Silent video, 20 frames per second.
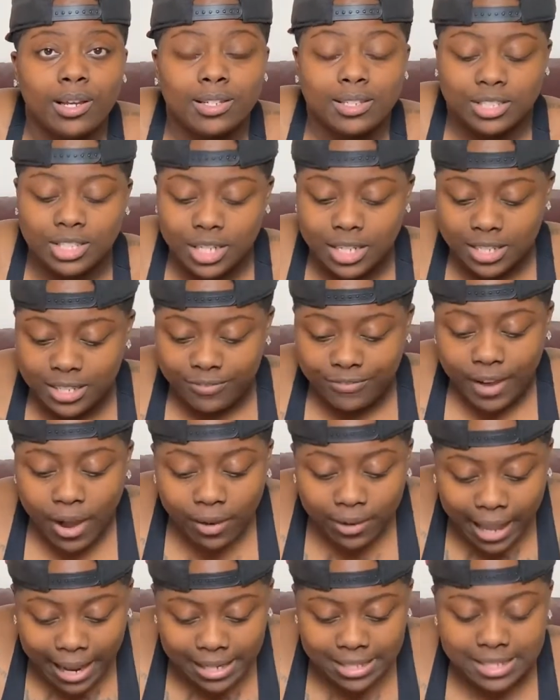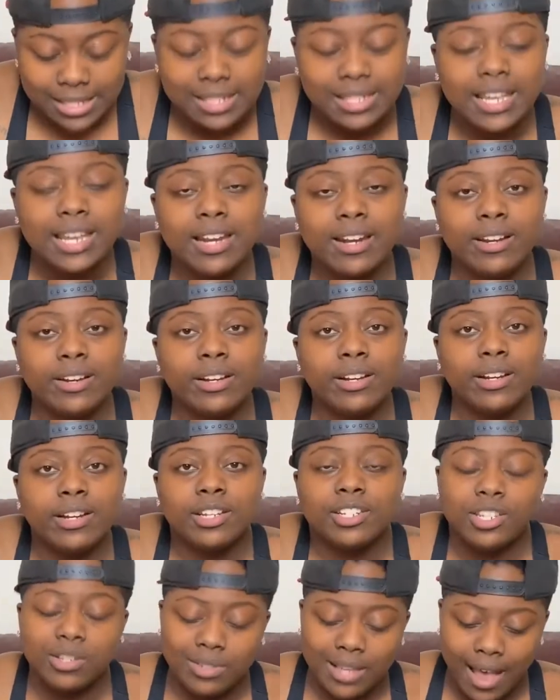She felt like she needed her.
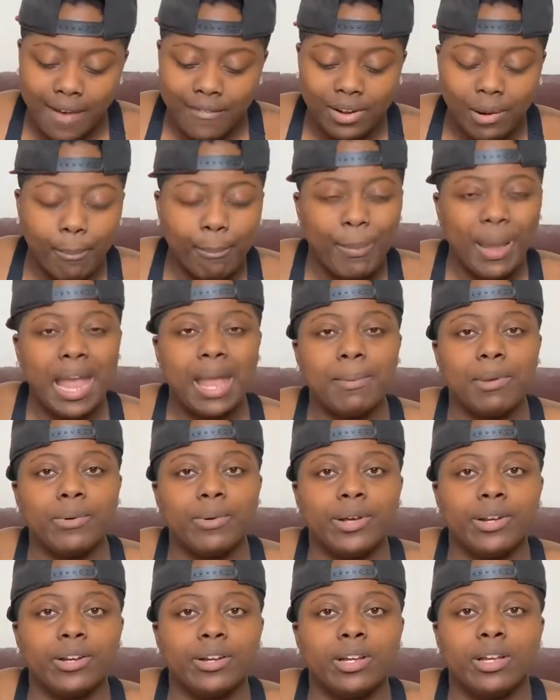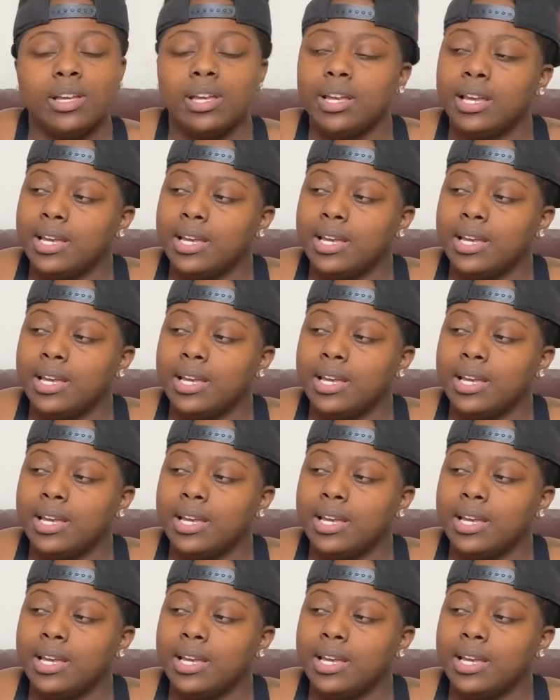She was having a baby with her.